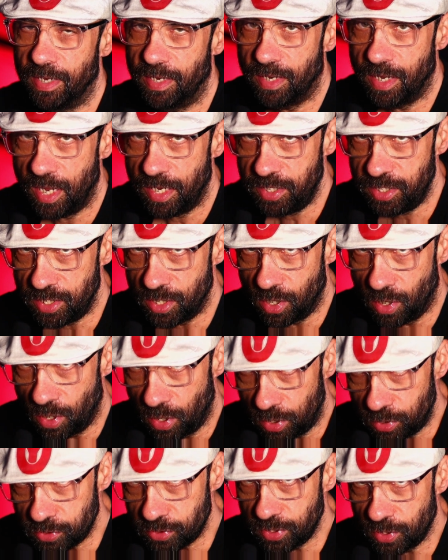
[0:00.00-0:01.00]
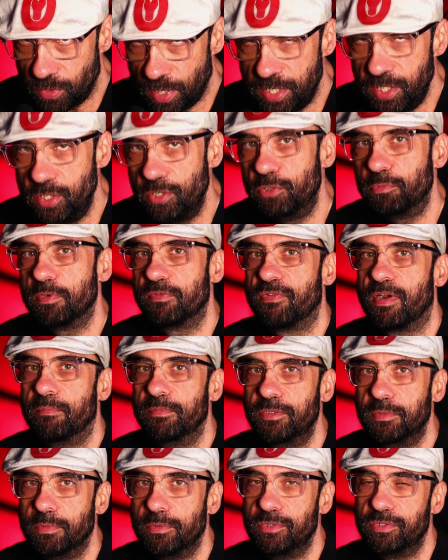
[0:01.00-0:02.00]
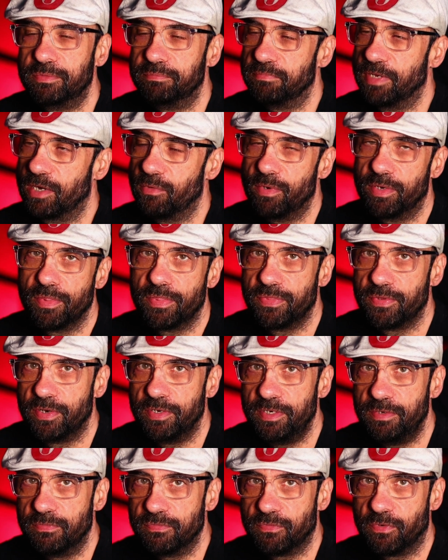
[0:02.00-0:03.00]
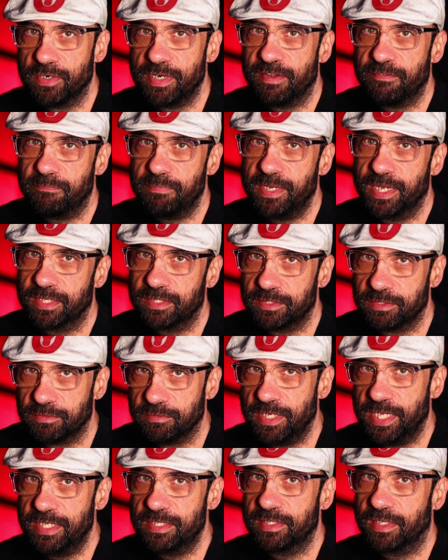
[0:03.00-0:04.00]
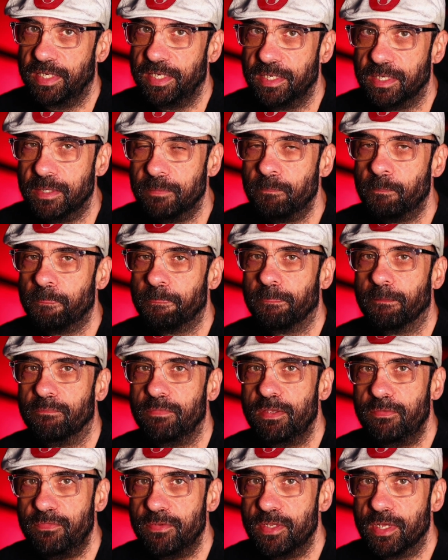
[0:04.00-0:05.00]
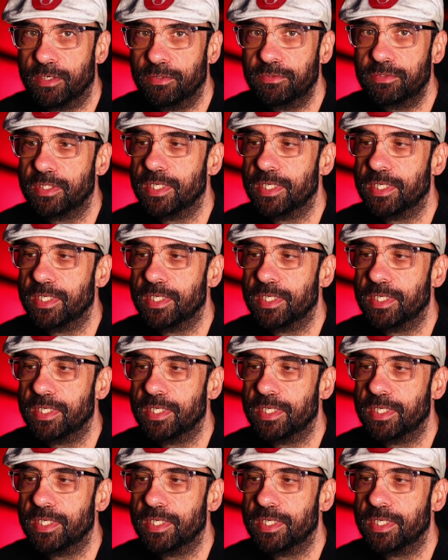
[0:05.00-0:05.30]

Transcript: a, also a huge performance boost, around 30 to 40 FPS easily. If you don't,